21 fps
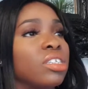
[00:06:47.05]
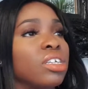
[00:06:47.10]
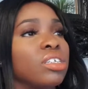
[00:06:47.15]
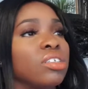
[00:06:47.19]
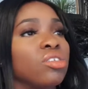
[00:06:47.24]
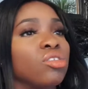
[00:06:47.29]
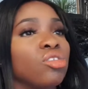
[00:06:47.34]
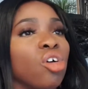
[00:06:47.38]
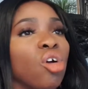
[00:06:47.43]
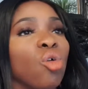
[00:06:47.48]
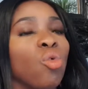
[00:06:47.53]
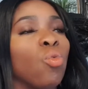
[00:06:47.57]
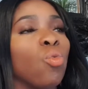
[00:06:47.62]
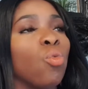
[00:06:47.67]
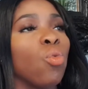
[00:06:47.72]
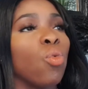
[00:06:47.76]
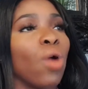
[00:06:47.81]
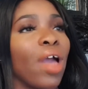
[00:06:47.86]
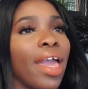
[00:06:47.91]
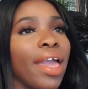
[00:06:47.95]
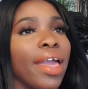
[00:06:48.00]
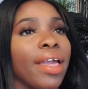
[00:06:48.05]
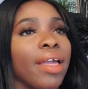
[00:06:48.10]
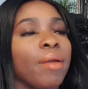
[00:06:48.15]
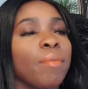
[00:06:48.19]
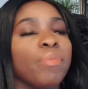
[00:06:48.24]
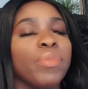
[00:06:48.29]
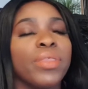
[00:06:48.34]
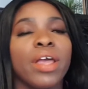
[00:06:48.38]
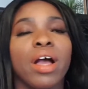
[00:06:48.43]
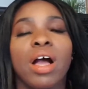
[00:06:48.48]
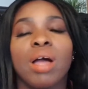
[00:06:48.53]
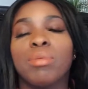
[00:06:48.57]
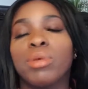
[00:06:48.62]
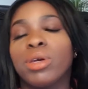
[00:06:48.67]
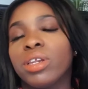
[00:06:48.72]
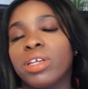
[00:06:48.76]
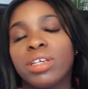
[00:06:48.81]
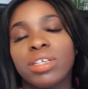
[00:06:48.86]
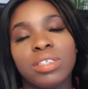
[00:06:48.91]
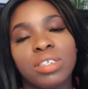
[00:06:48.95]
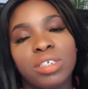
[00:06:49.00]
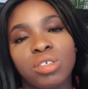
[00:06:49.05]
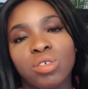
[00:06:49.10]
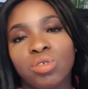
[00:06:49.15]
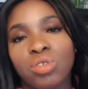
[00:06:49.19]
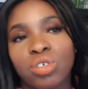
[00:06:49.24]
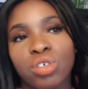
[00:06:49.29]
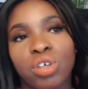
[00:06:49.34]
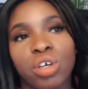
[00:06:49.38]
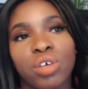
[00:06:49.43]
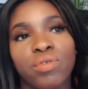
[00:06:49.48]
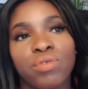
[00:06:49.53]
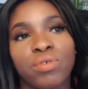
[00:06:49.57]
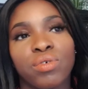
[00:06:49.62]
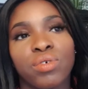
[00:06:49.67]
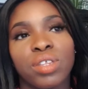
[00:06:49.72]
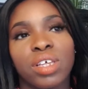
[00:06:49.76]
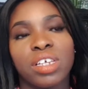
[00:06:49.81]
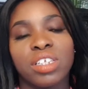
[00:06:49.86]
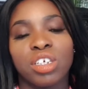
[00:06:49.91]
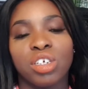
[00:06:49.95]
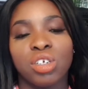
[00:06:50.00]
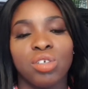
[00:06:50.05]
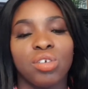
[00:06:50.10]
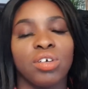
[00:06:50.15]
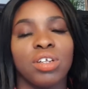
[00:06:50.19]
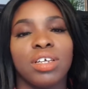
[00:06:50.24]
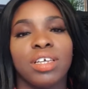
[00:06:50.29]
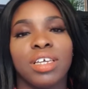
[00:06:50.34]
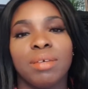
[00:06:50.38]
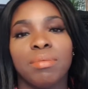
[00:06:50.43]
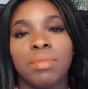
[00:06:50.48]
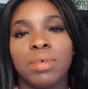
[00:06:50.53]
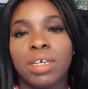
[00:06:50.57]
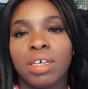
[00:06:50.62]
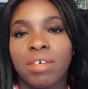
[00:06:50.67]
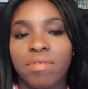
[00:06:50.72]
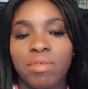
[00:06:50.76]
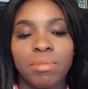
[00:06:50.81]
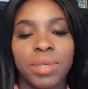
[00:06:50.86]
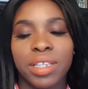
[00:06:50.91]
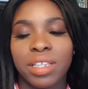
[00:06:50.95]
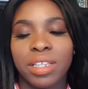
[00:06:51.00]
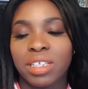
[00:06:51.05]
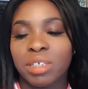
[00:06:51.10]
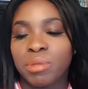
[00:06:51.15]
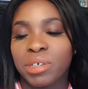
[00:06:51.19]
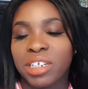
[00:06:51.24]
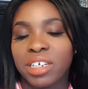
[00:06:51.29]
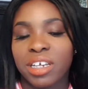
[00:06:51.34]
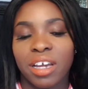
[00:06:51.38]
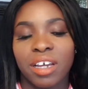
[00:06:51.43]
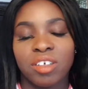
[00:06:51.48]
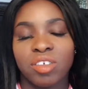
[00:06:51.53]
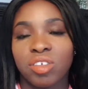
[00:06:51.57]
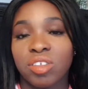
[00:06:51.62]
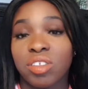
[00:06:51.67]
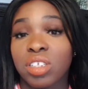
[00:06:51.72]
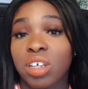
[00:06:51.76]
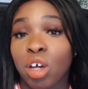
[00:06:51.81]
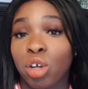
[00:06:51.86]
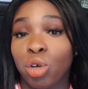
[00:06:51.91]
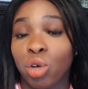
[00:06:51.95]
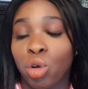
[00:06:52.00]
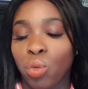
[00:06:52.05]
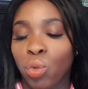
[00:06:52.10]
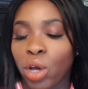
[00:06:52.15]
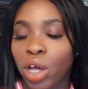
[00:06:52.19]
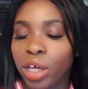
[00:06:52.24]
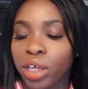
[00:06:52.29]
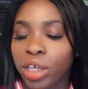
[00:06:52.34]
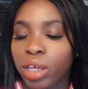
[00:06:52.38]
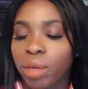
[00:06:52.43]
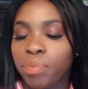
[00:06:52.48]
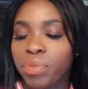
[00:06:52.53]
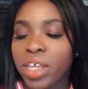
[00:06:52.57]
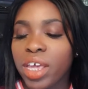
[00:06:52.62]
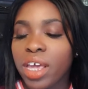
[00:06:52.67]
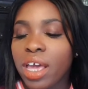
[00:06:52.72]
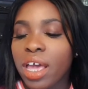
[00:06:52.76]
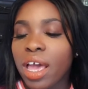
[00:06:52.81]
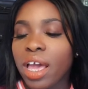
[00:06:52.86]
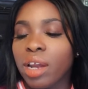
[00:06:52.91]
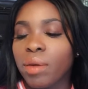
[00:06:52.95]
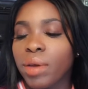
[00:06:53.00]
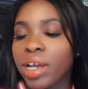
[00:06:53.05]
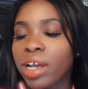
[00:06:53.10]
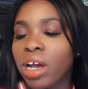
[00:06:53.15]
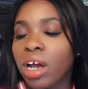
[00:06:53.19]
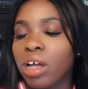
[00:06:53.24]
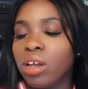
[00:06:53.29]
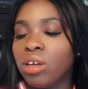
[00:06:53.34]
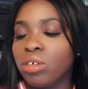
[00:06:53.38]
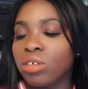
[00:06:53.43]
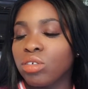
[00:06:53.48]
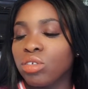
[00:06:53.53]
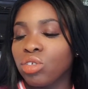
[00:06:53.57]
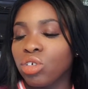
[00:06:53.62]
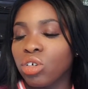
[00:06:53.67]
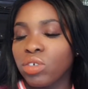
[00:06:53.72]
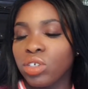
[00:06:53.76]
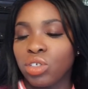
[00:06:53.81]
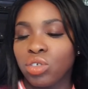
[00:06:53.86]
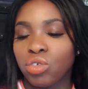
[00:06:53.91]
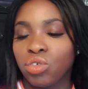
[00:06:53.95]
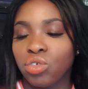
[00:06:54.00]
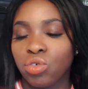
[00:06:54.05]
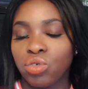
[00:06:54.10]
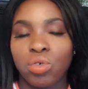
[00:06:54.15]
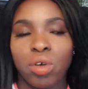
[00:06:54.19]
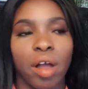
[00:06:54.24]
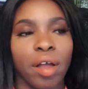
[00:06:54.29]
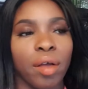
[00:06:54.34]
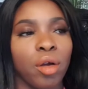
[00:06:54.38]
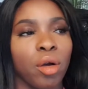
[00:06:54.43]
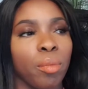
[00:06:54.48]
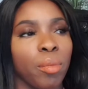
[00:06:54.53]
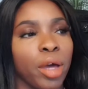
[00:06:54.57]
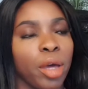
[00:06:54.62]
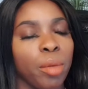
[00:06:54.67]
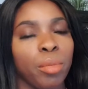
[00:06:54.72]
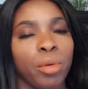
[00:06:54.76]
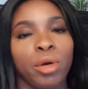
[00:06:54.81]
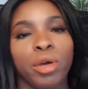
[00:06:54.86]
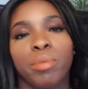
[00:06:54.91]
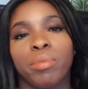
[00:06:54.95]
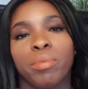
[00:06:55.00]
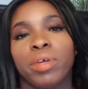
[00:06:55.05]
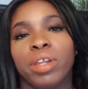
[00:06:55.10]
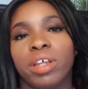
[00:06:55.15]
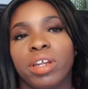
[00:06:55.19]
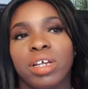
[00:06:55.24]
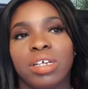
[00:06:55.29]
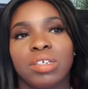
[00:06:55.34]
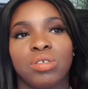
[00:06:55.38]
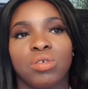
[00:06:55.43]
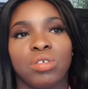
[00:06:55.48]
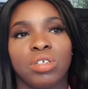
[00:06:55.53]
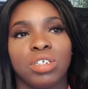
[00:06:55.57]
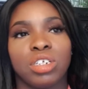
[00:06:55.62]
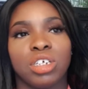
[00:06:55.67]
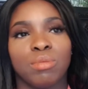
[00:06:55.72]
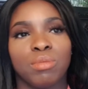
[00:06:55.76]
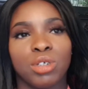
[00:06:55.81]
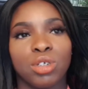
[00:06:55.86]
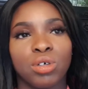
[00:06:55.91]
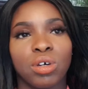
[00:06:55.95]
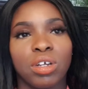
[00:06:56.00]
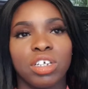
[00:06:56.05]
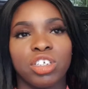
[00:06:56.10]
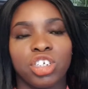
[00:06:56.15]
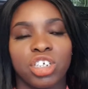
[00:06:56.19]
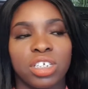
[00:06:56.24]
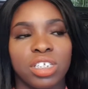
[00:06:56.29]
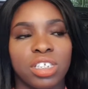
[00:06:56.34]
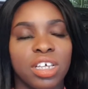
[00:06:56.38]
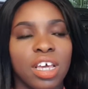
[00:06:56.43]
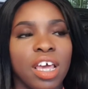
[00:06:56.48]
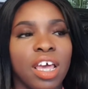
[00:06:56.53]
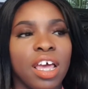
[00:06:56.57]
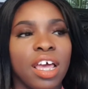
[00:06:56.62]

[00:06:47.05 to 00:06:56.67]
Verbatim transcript: There's no way I'm going to continue to go through this, and you're going to keep giving me these medications that are not working. Anyway, cut a long story short, I got my appointment and I saw the dermatologist.